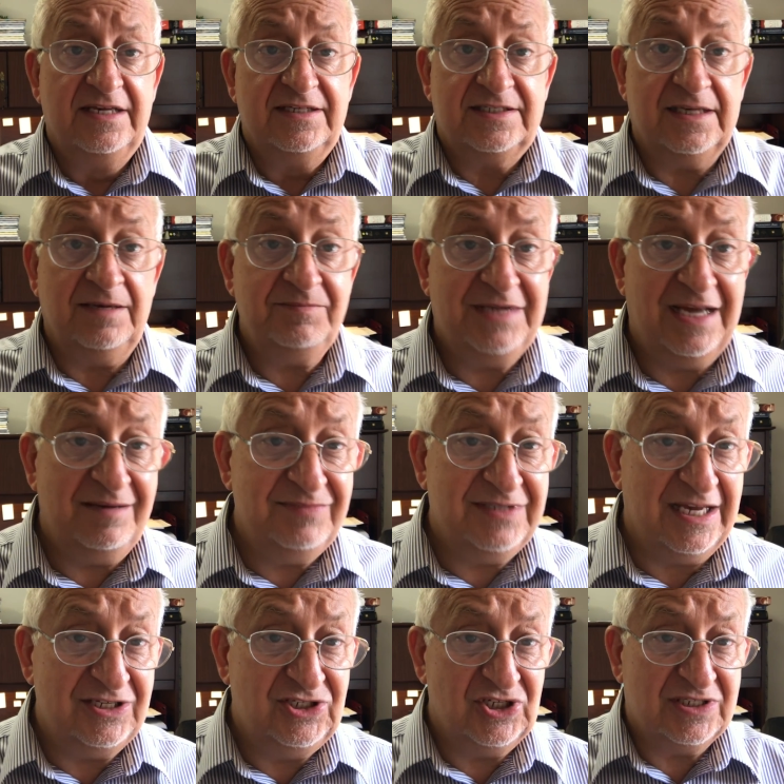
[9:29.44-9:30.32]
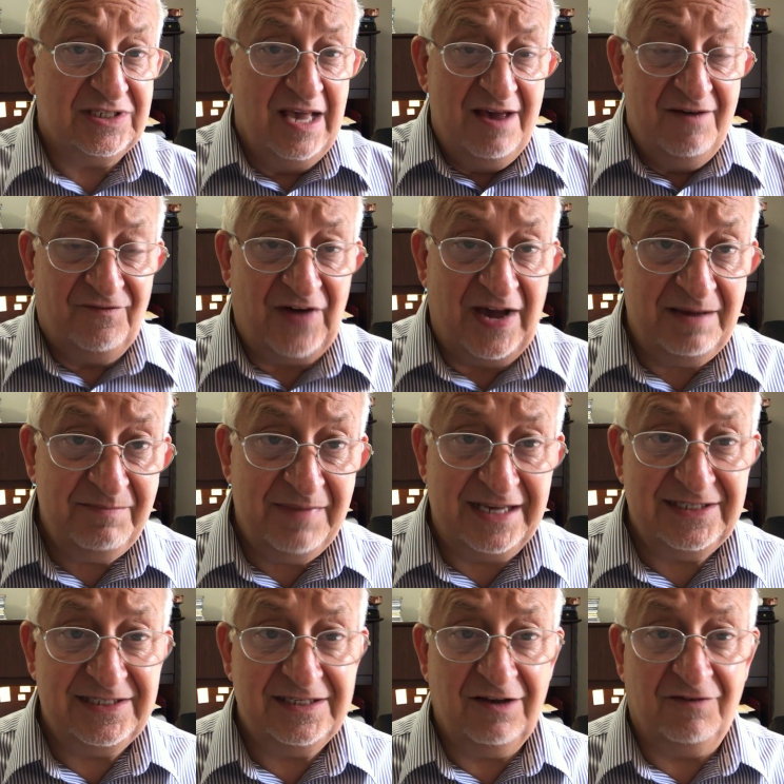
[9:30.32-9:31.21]
Sometimes I just find
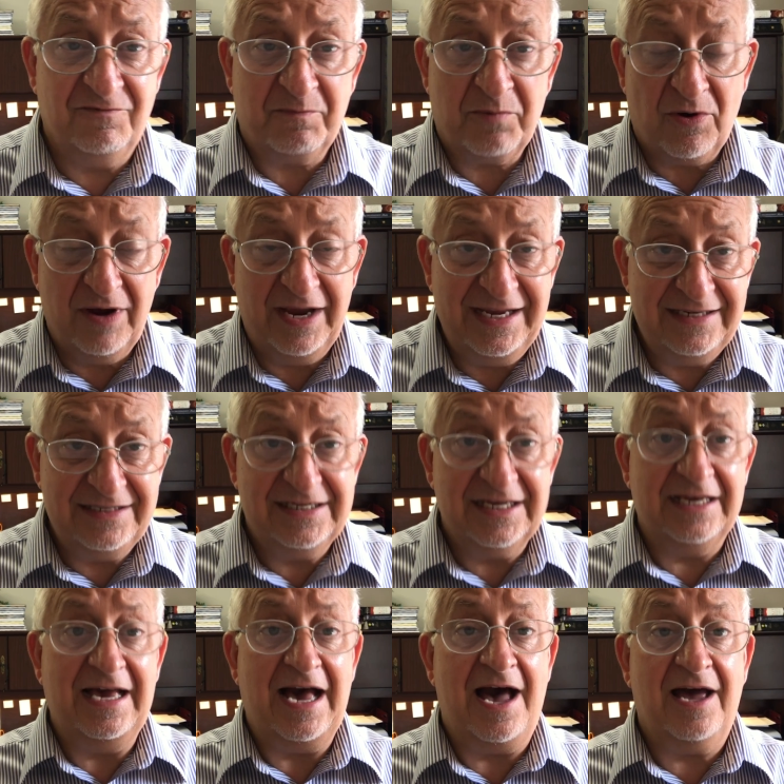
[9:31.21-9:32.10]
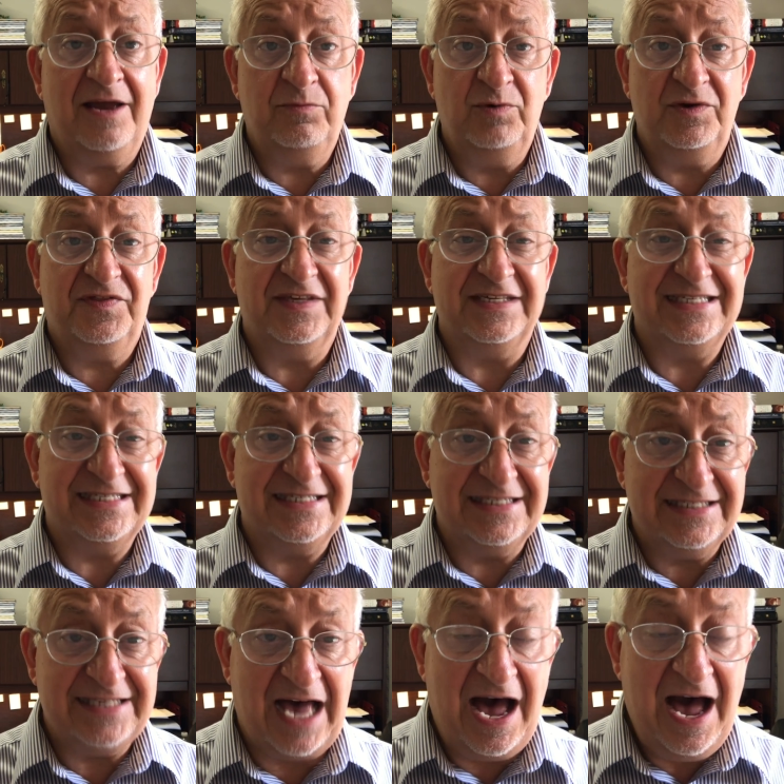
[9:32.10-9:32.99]
myself praying to God with a
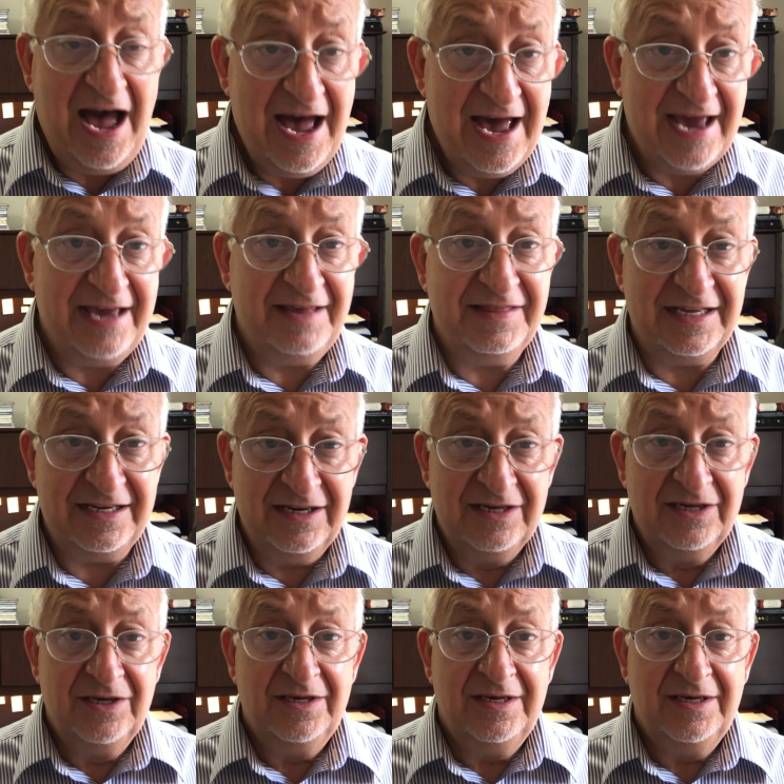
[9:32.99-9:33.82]
sigh that,